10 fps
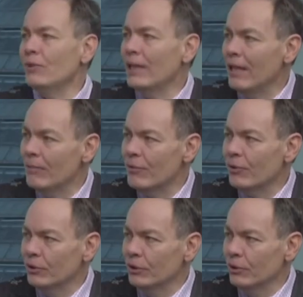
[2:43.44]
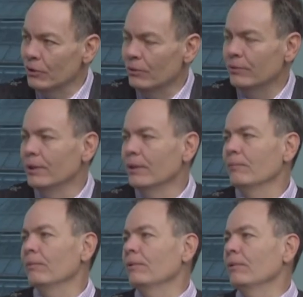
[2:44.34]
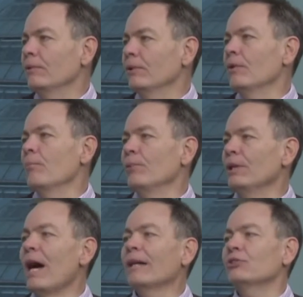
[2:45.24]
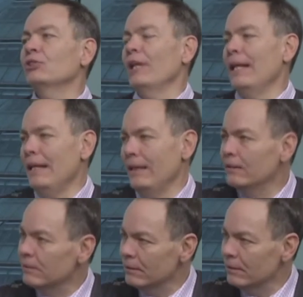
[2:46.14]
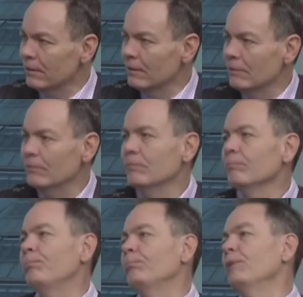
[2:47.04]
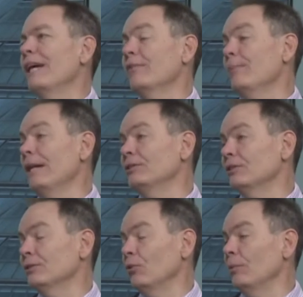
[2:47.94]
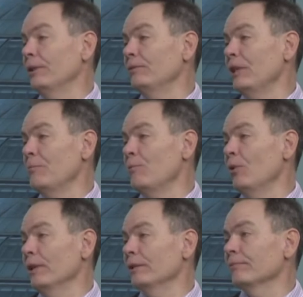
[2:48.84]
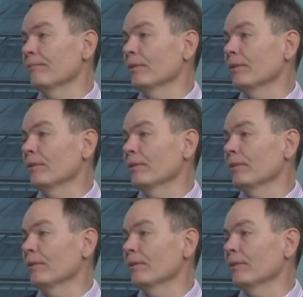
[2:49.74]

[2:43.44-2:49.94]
came through. Blockchain. Blythe Masters, formerly of JP Morgan,